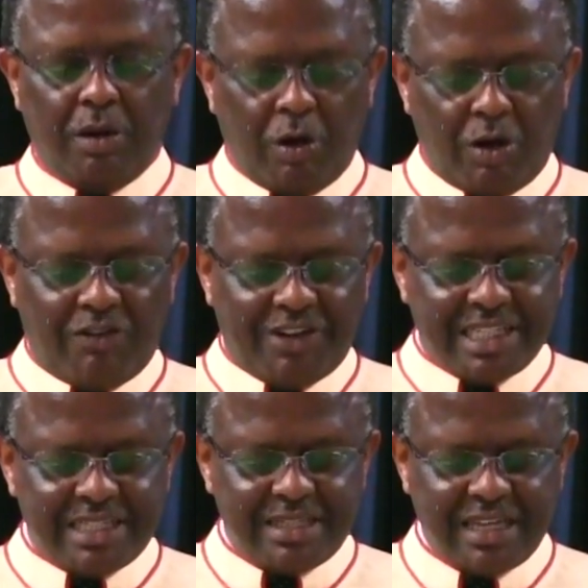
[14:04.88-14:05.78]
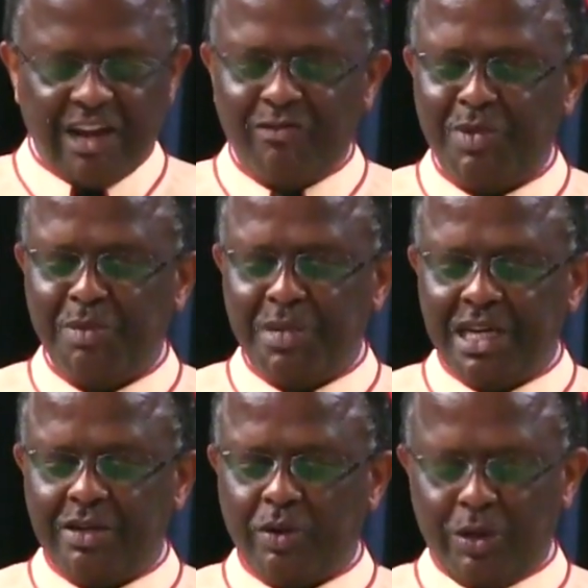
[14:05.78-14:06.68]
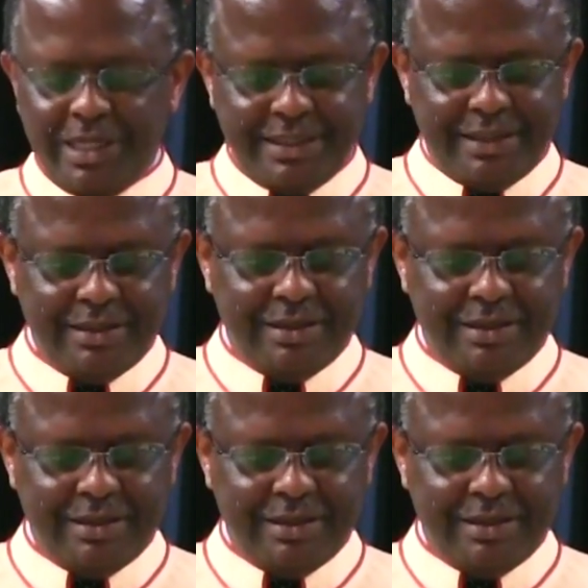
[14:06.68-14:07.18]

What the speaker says: All of us have been made holy,